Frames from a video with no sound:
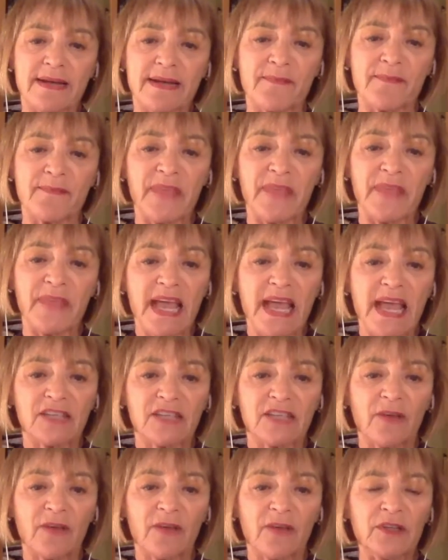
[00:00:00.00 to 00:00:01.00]
Um,
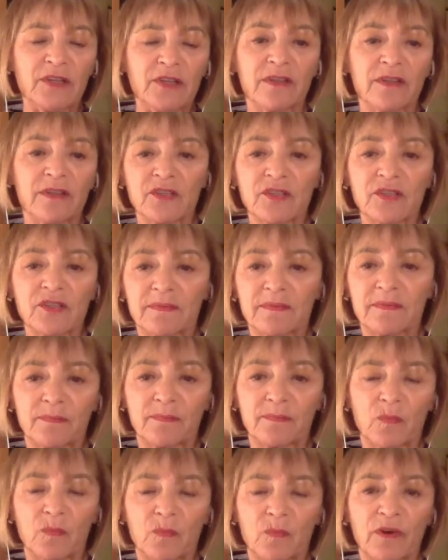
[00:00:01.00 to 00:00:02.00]
so I've been doing this
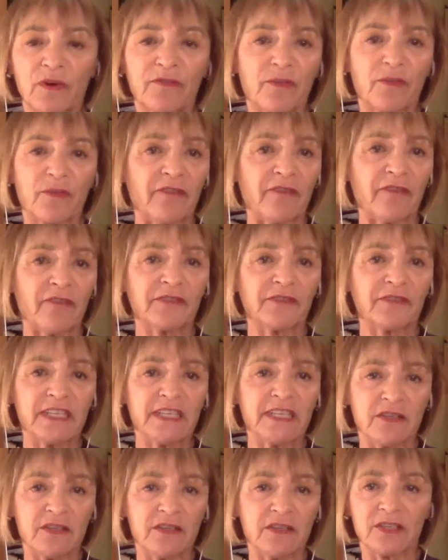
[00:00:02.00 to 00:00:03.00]
work for about
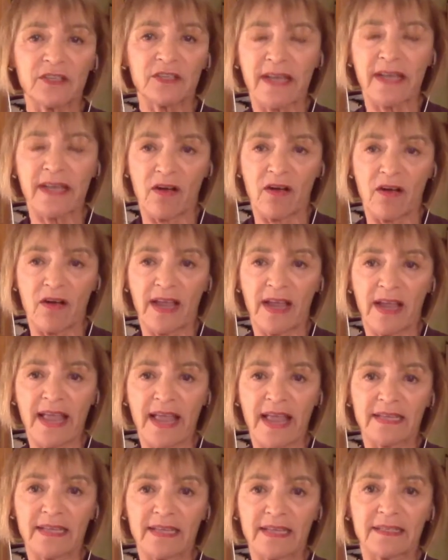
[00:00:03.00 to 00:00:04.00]
15 years now, and
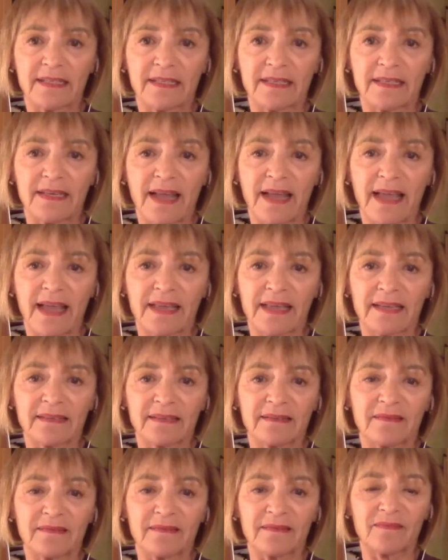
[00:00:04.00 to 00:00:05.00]
I can I
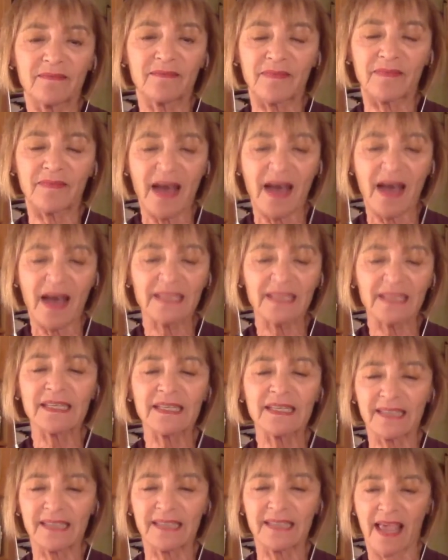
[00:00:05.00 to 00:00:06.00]
can
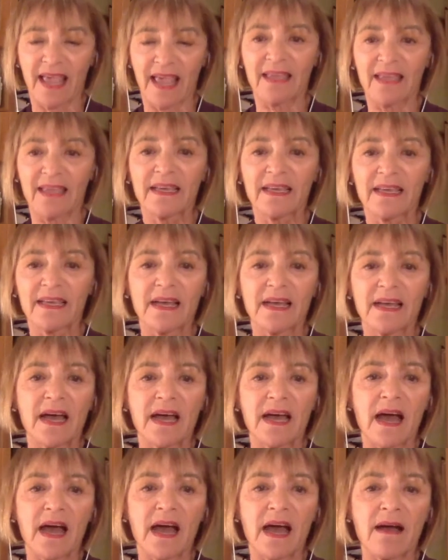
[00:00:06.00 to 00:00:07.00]
honestly say
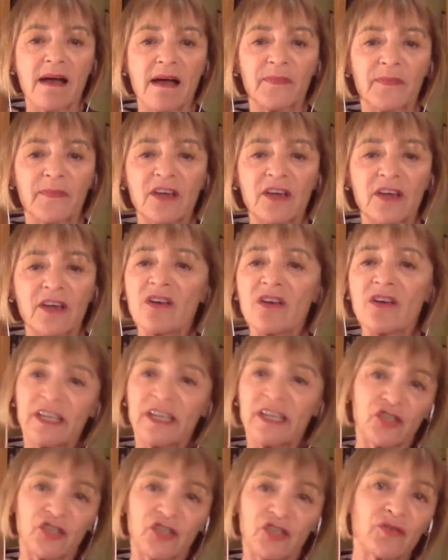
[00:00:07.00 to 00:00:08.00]
um, there are
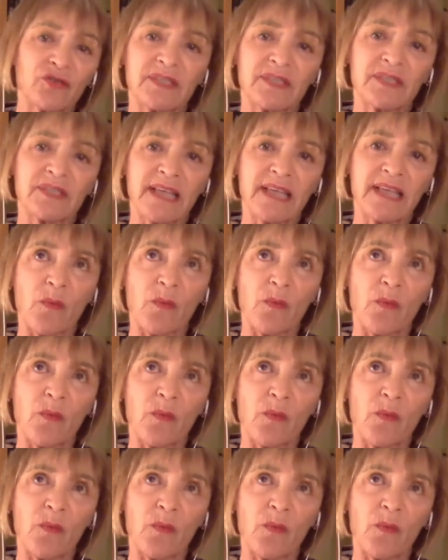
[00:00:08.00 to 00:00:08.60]
issues that